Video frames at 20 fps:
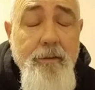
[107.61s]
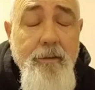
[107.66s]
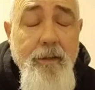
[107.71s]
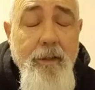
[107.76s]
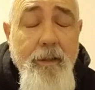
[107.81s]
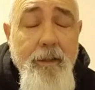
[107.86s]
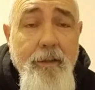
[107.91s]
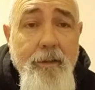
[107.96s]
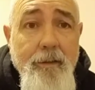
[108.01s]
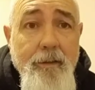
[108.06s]

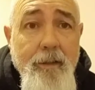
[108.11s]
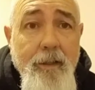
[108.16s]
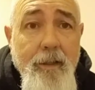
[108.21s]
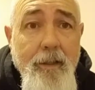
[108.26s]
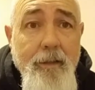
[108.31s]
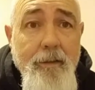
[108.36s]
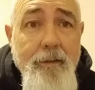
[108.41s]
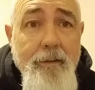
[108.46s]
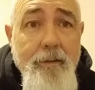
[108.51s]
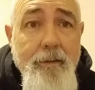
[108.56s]
And
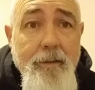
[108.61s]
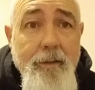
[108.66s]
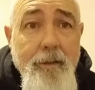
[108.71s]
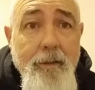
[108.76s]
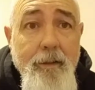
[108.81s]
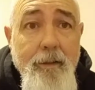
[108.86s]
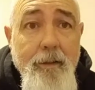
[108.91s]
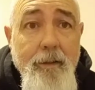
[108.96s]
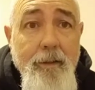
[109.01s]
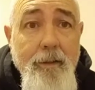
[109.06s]

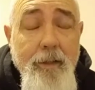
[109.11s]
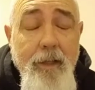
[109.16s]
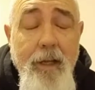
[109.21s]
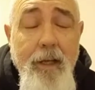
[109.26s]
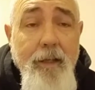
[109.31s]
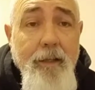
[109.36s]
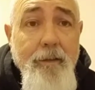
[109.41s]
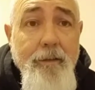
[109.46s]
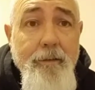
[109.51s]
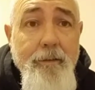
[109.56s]
yeah,